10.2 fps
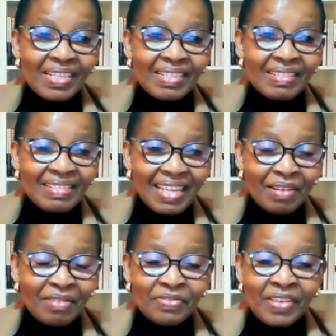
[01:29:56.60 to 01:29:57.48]

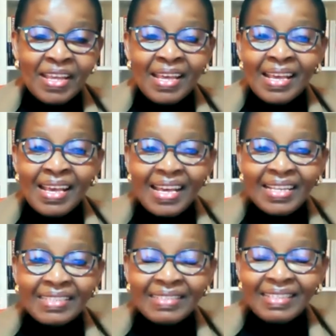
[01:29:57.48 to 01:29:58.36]
Stef.
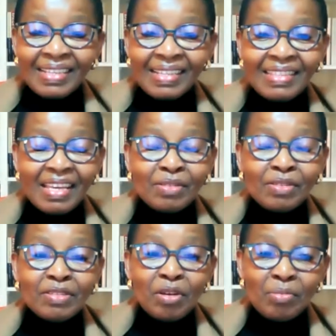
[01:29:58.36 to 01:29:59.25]
And thank you
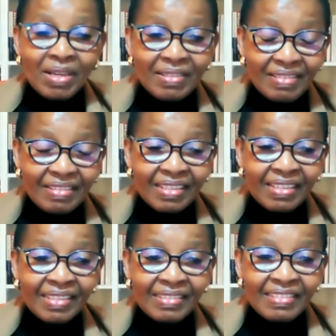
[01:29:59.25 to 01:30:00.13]
so much,
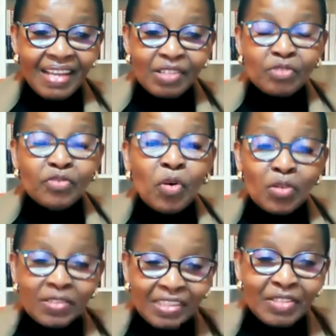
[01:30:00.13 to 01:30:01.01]
Thando, for
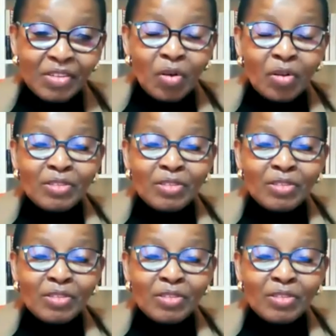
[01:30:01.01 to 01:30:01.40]
holding it all